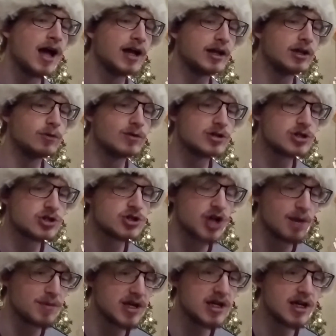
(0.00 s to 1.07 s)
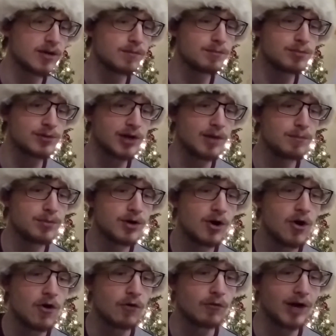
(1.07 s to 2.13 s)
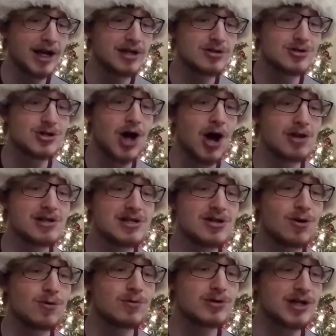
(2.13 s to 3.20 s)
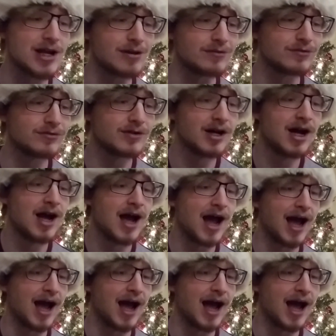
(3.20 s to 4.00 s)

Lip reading: He was chubby and plump, right jolly old elf,